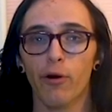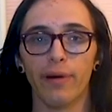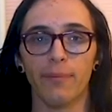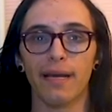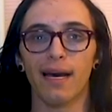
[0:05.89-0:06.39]

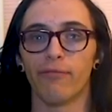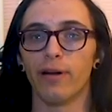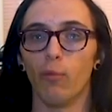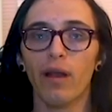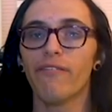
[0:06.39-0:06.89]
going to be
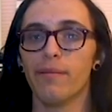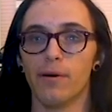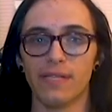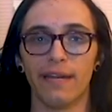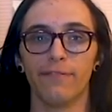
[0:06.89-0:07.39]
covering one of the
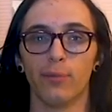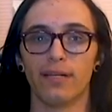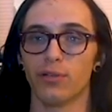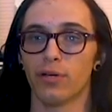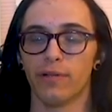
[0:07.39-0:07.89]
most
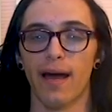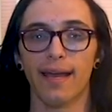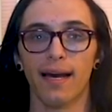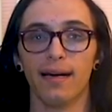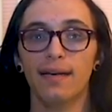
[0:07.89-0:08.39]
influential
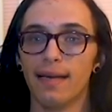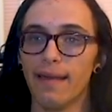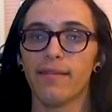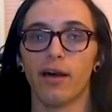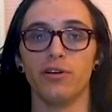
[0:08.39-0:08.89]
karateka
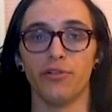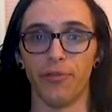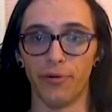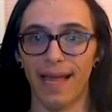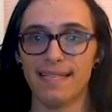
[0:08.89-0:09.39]
in the
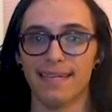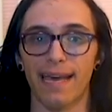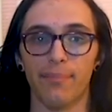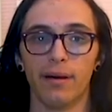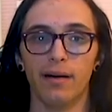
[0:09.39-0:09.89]
Goju-Ryu
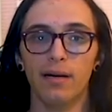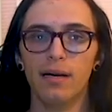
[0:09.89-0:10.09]
landscape.